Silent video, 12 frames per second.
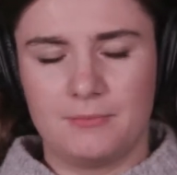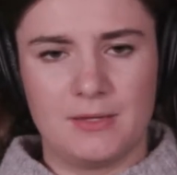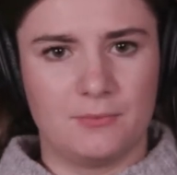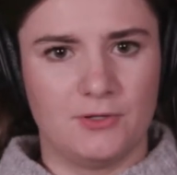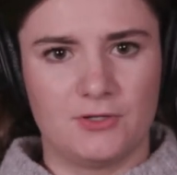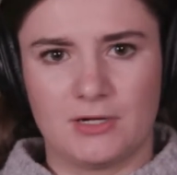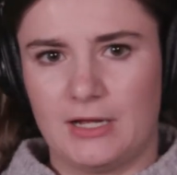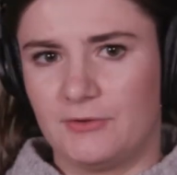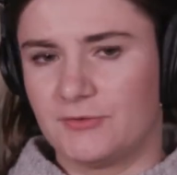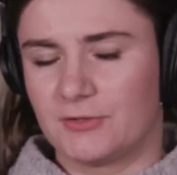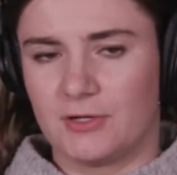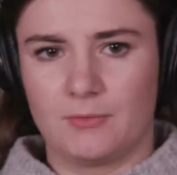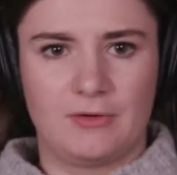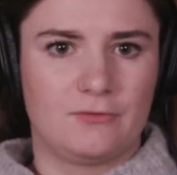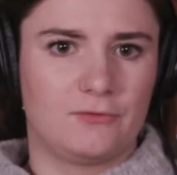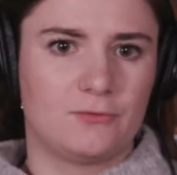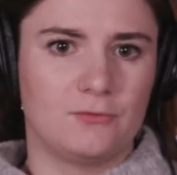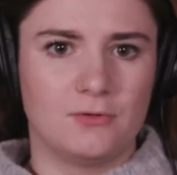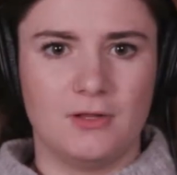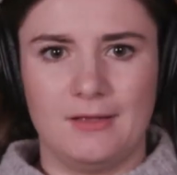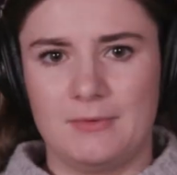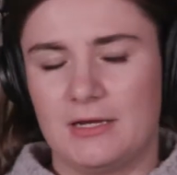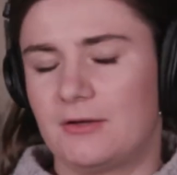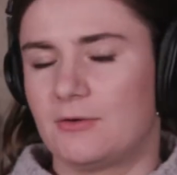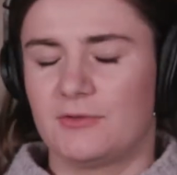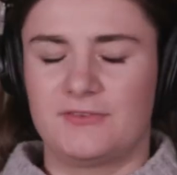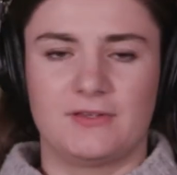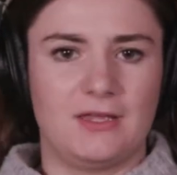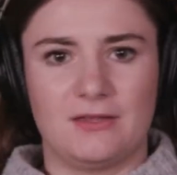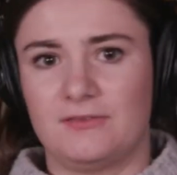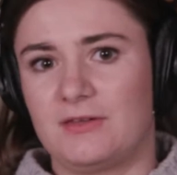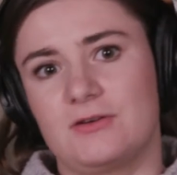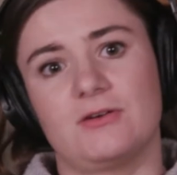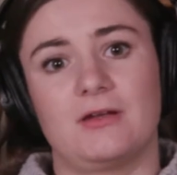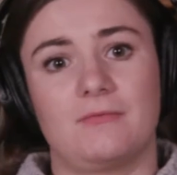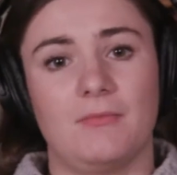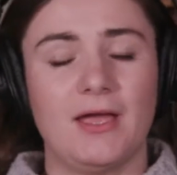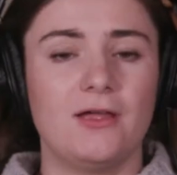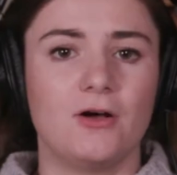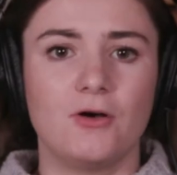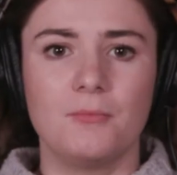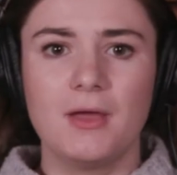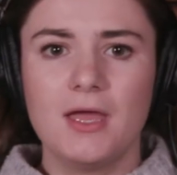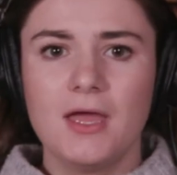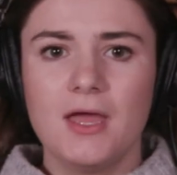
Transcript: People in your house are going to school. I mean, I know it's the case here in my home.